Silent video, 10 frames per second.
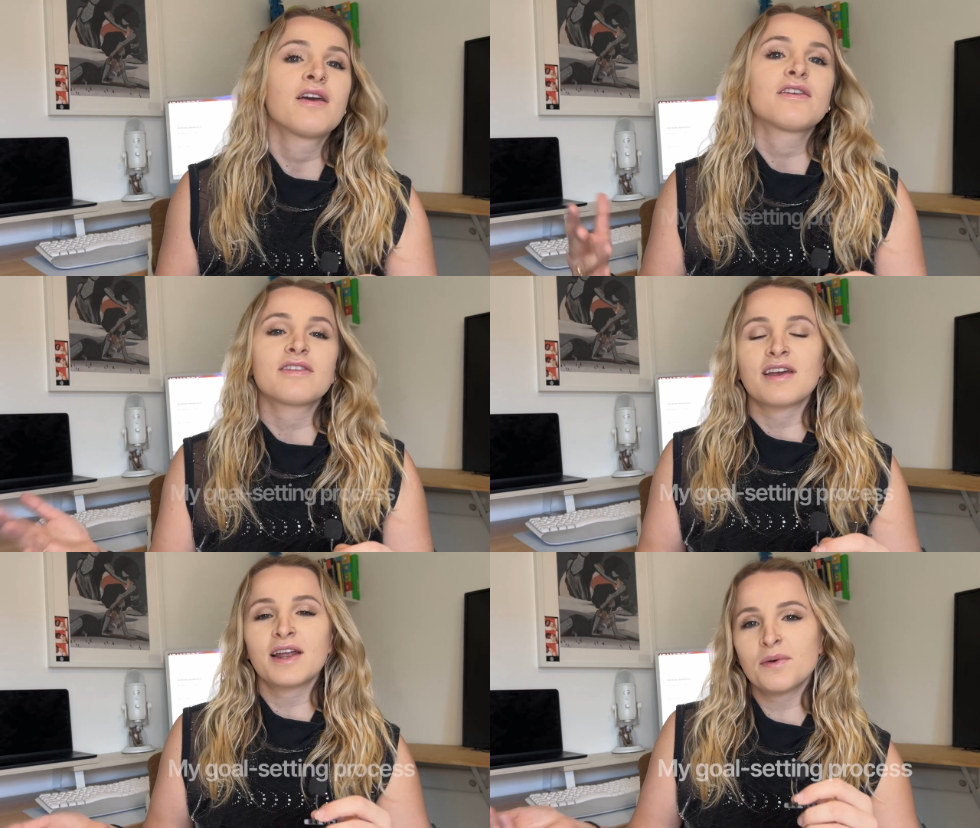
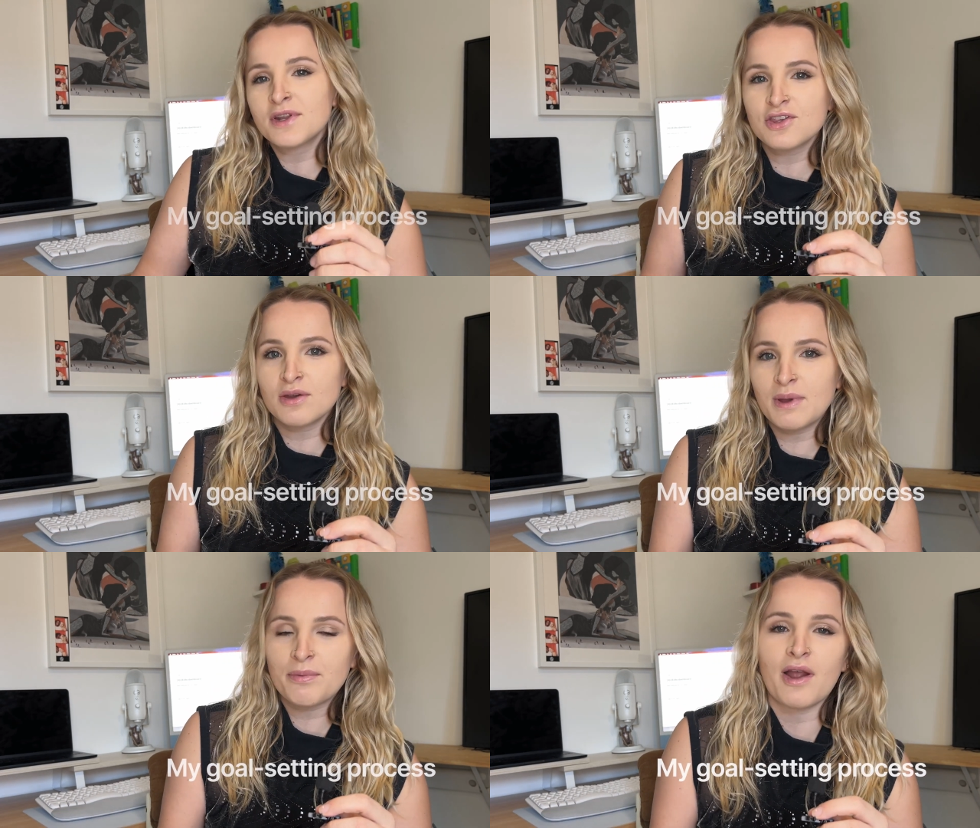So I kind of want to share
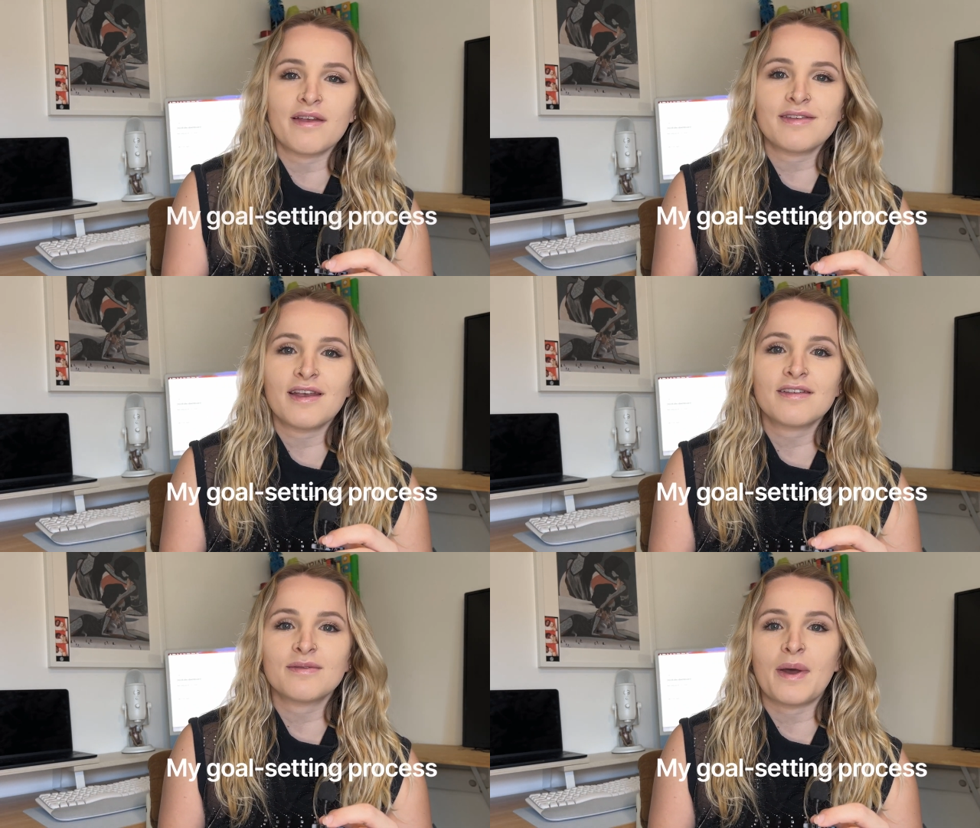my
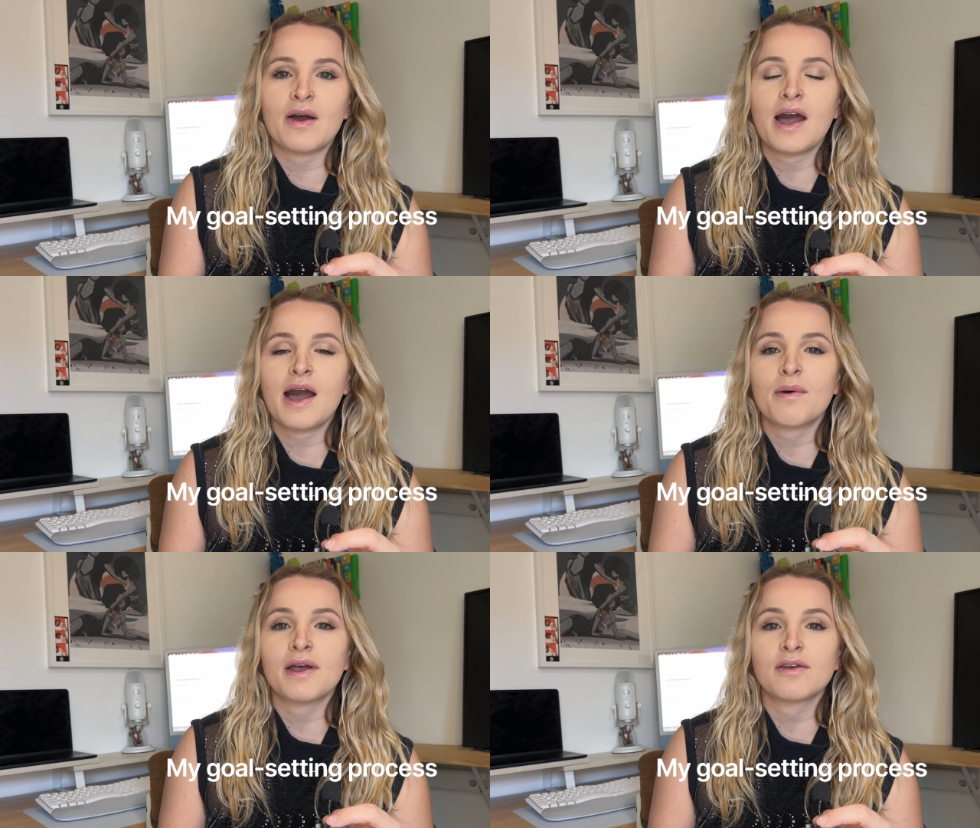process about
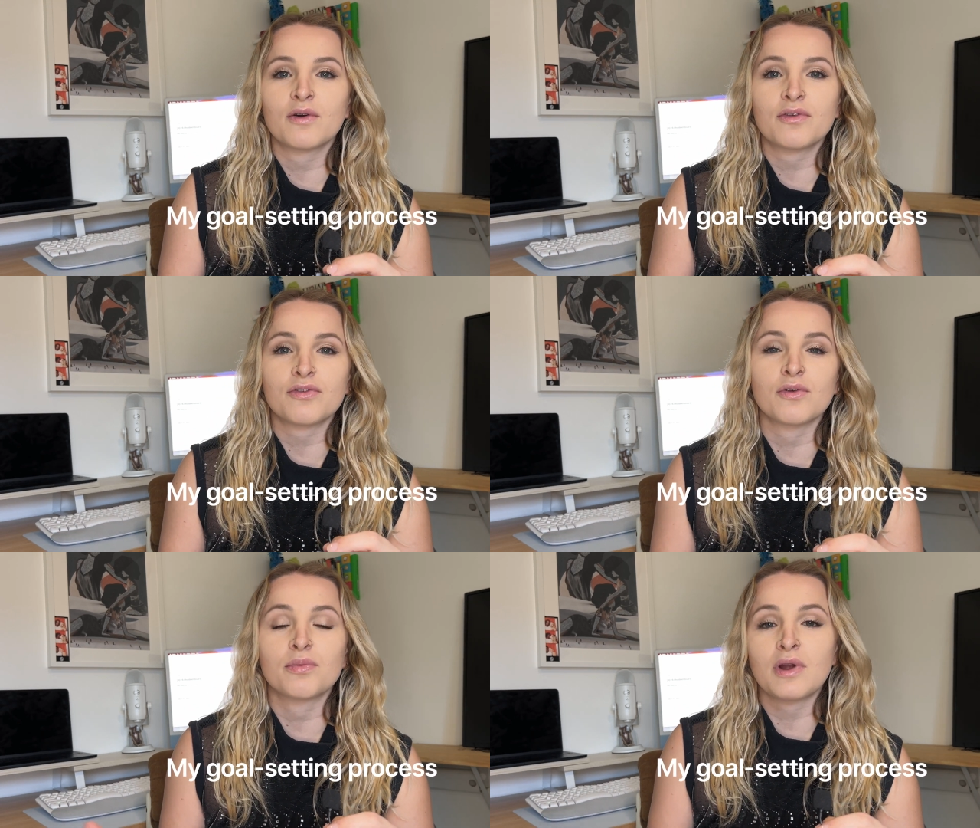how I go
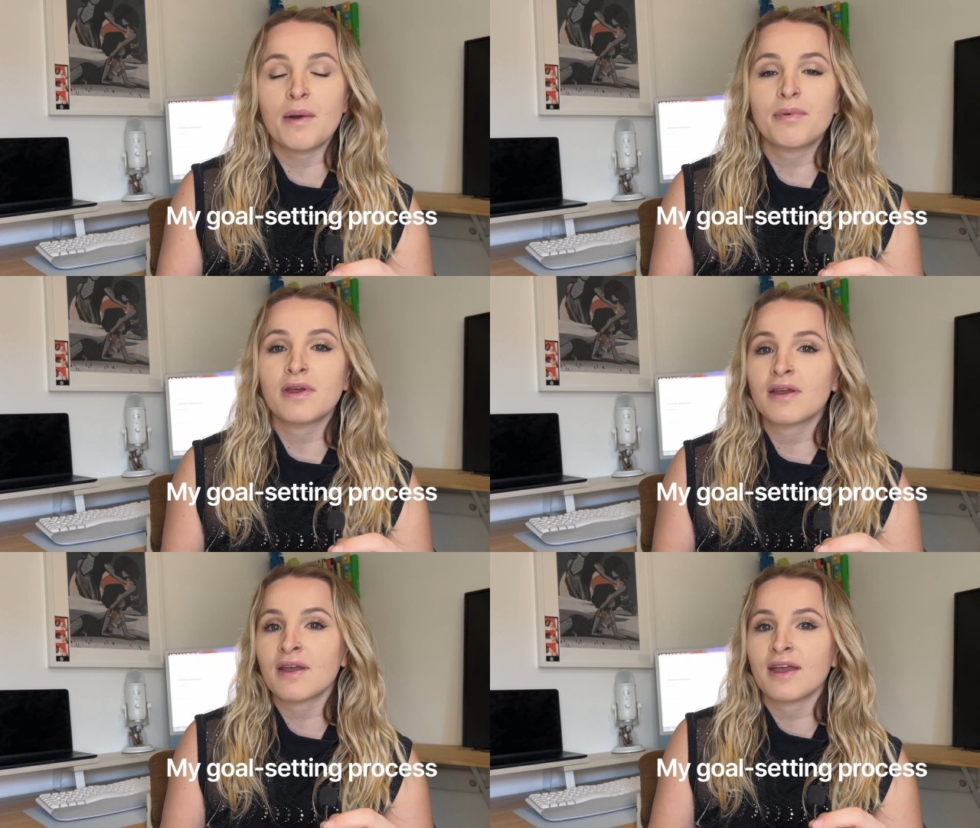through
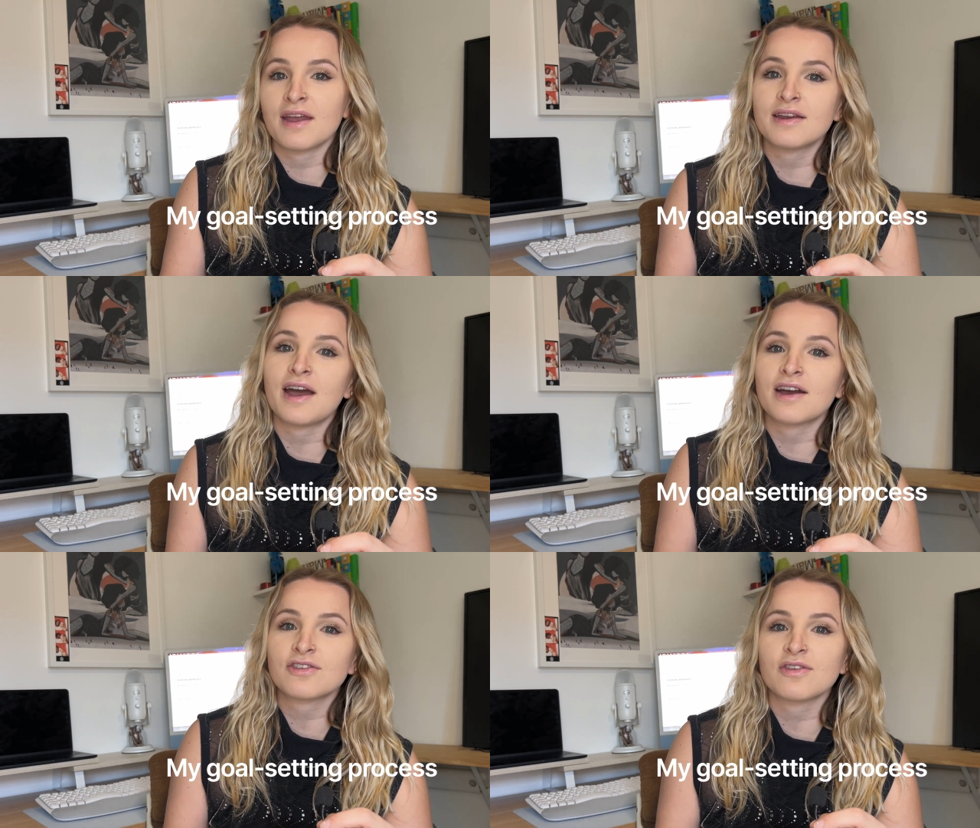prepping and
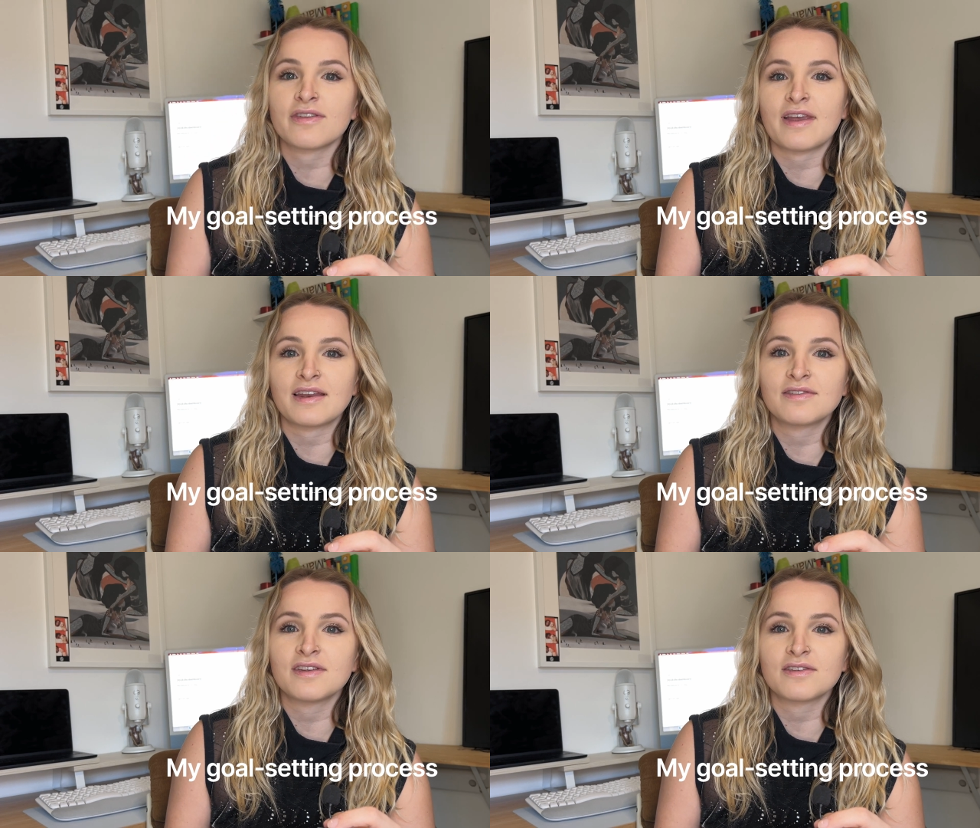actually
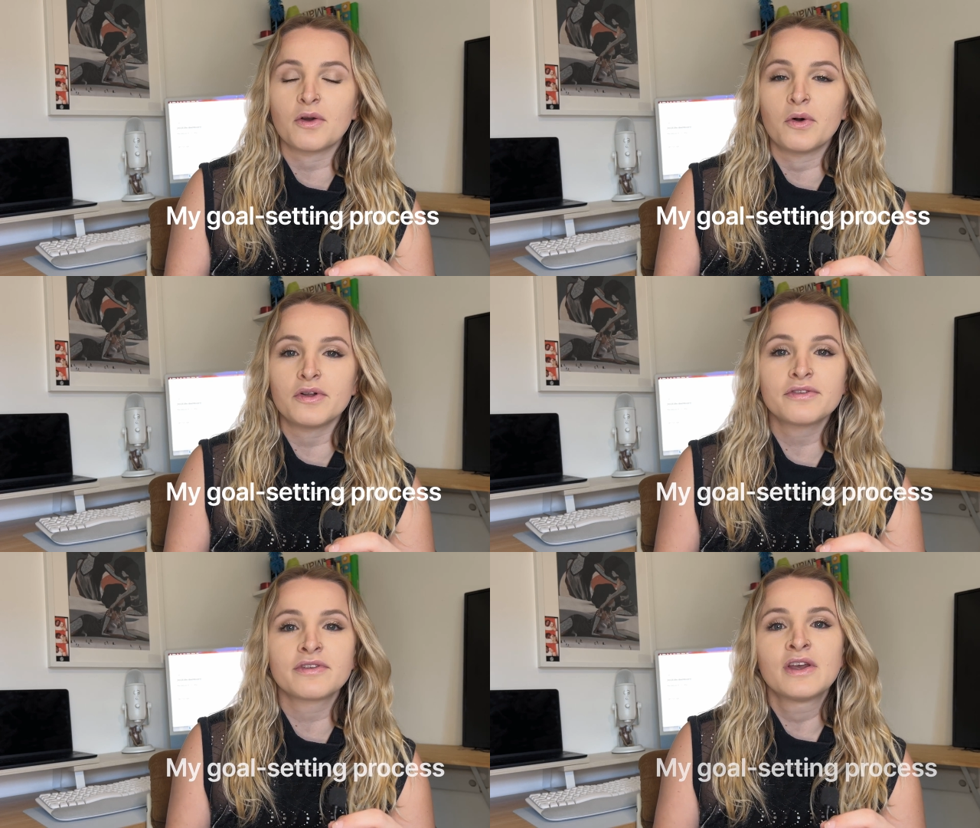setting these
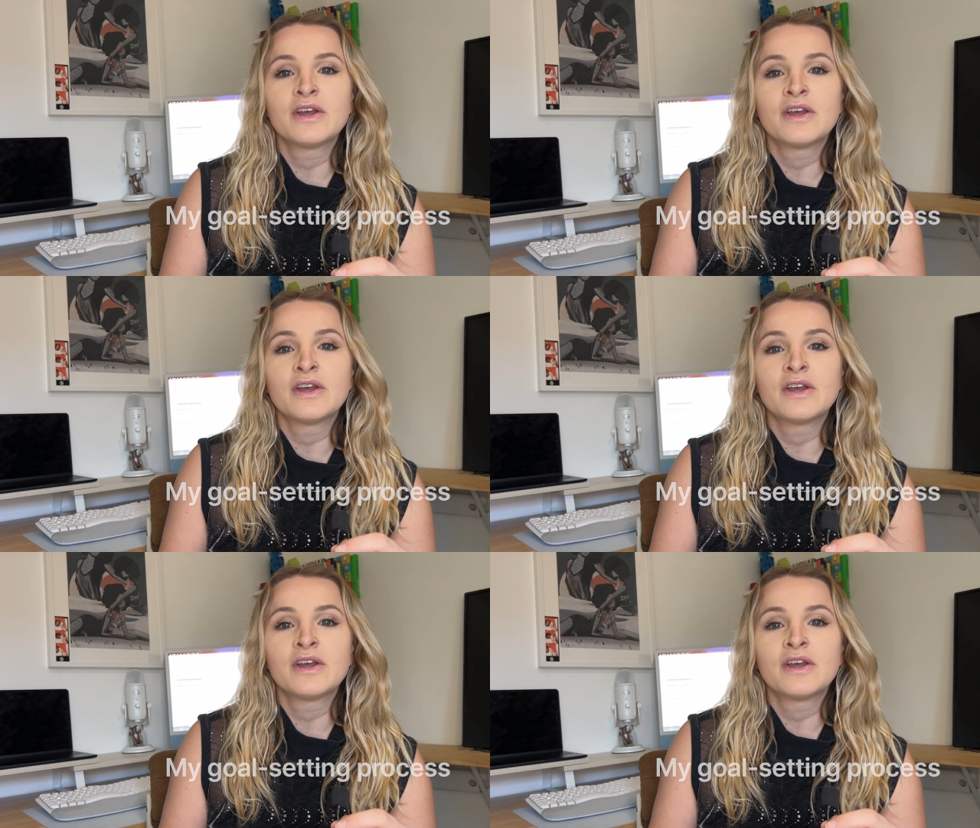goals